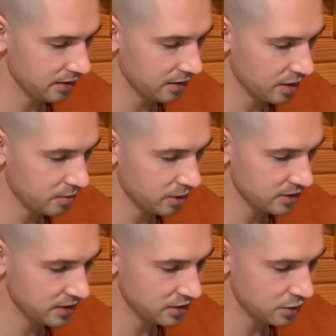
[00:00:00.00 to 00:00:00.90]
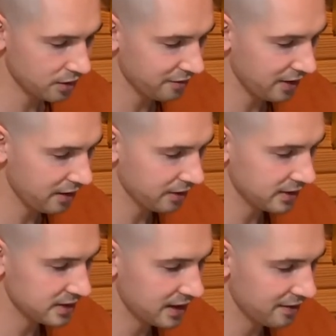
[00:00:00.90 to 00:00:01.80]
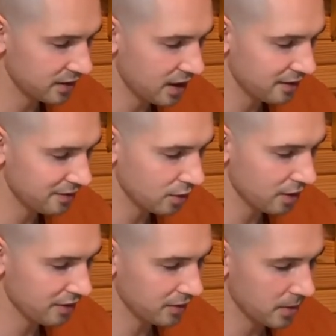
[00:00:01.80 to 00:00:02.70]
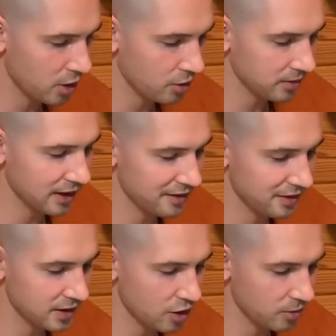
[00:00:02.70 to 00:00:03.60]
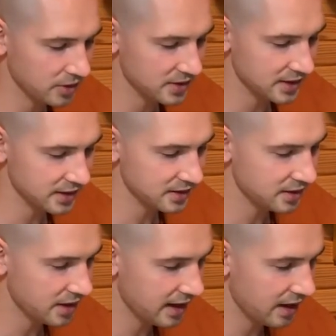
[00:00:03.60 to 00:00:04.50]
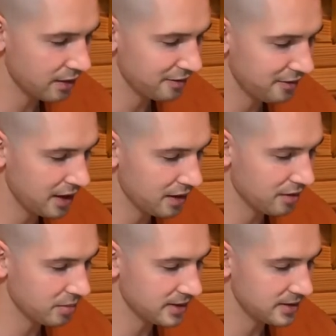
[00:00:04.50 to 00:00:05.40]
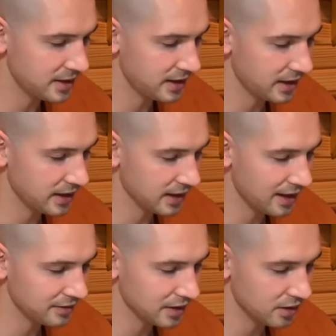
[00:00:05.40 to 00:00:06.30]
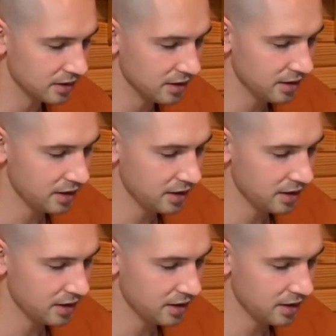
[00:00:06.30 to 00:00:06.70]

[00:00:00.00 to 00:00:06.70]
There are persons who are faithless and have gone forth from the home life into homelessness, not out of faith, but seeking a livelihood,